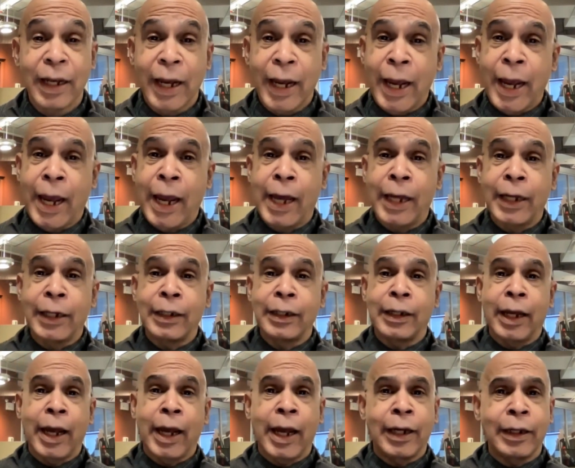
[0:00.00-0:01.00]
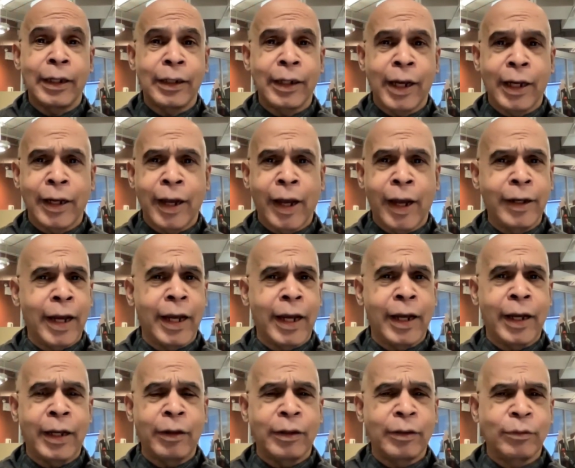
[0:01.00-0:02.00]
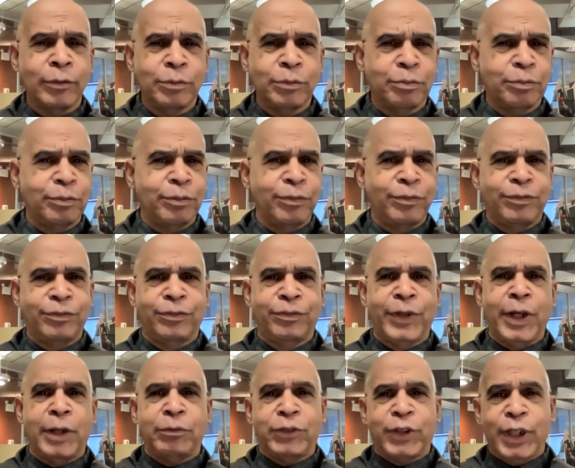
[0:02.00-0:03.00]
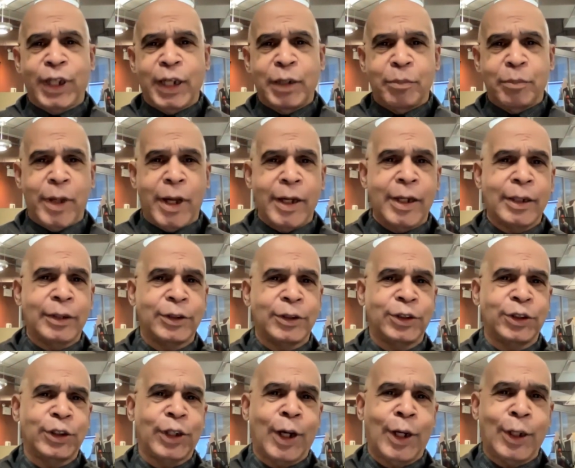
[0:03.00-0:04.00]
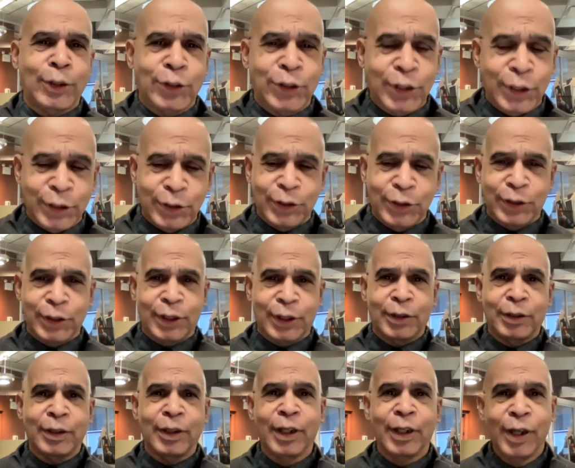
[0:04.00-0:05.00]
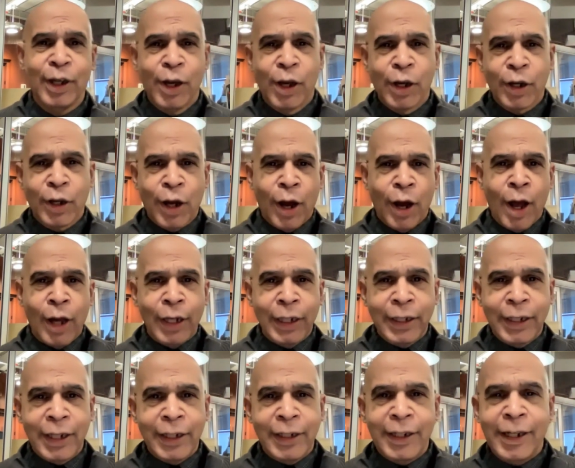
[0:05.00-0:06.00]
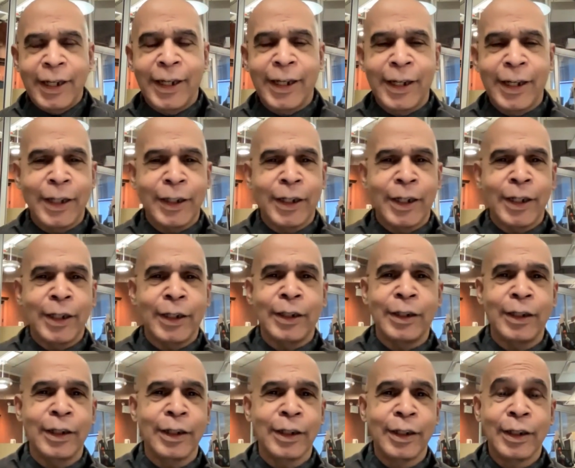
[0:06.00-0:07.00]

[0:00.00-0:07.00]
And they 15 minute searches and calling it in, and